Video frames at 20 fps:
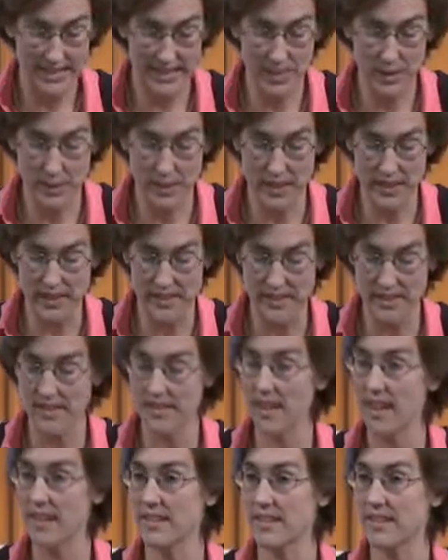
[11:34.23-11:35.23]
tilting a
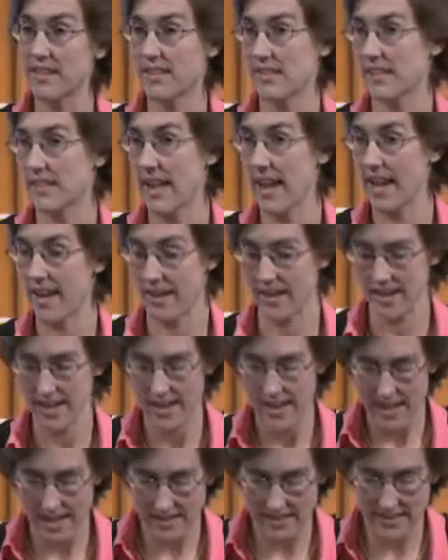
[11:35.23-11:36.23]
dishonest scale
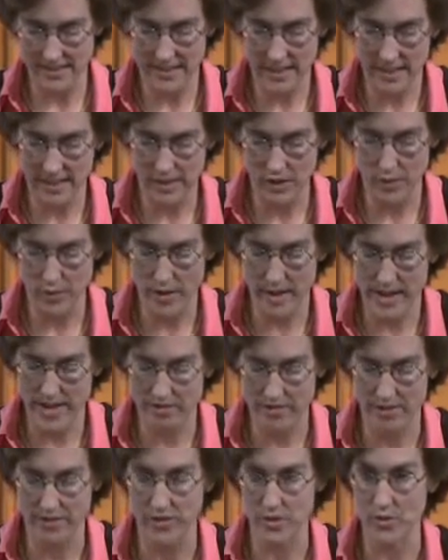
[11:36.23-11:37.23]
and selling grain
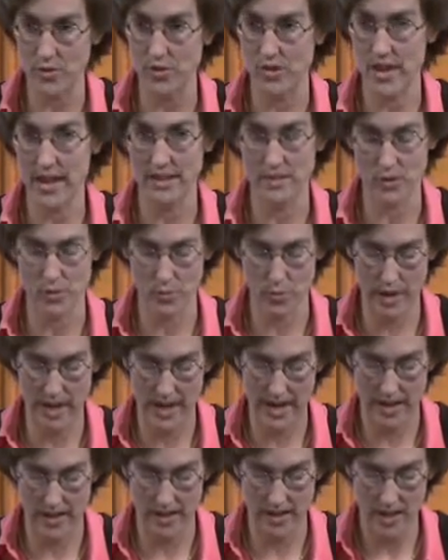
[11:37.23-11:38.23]
refuse as
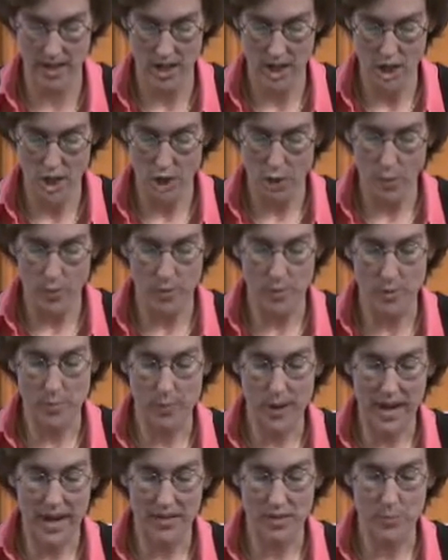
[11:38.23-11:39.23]
grain. We will
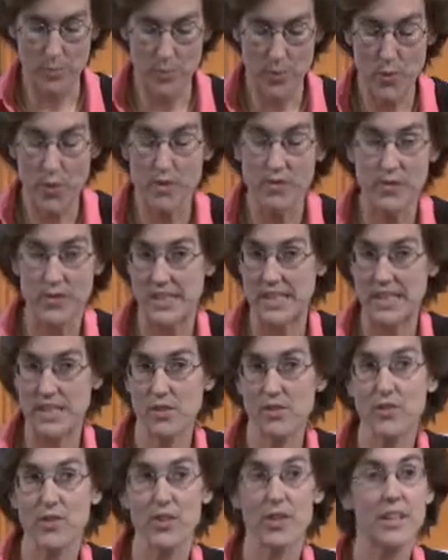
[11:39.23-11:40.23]
buy the poor for
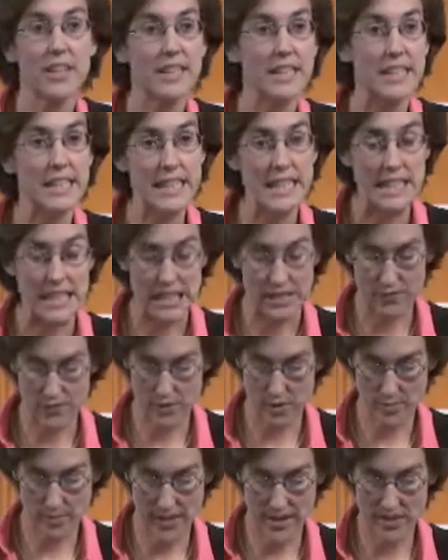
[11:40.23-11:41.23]
silver, the needy
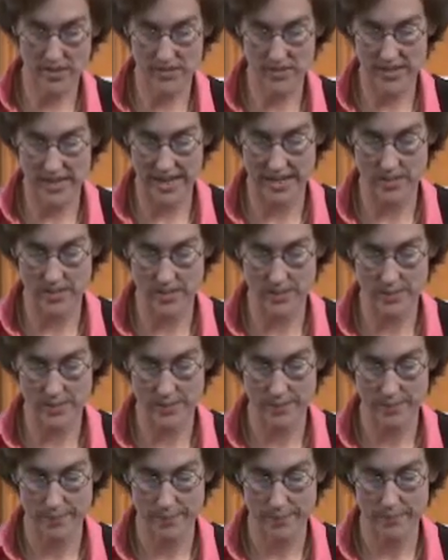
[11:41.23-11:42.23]
for a pair of sandals.
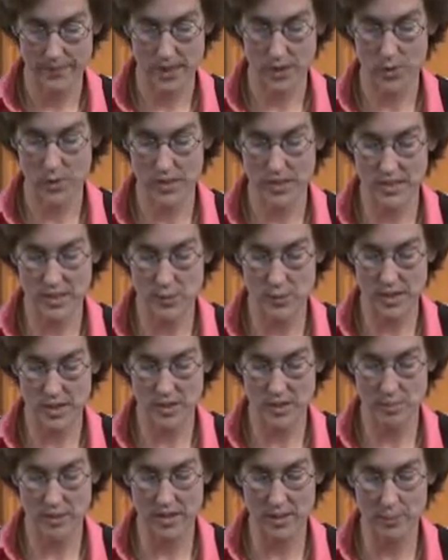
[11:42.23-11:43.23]
The Lord
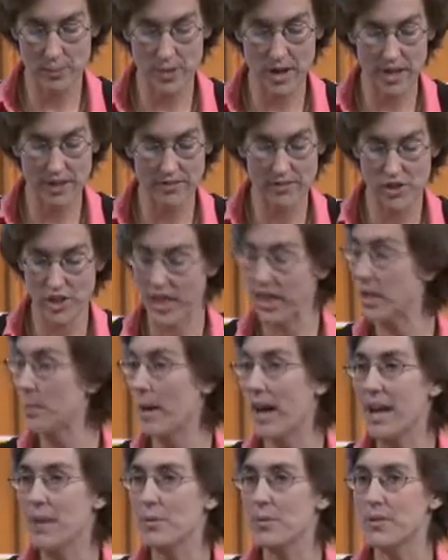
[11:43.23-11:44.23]
swears by the pride of Jacob,
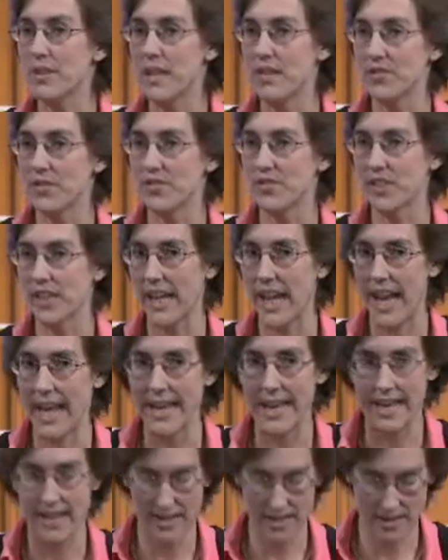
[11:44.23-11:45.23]
I will never forget
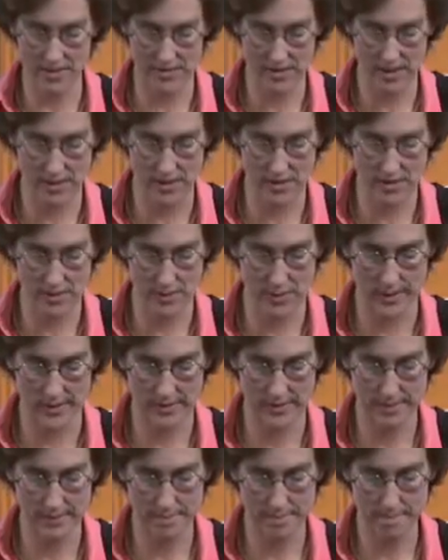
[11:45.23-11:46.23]
any of these
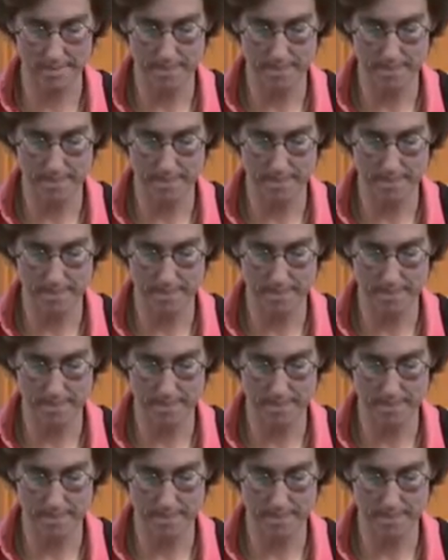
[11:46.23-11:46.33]
doings.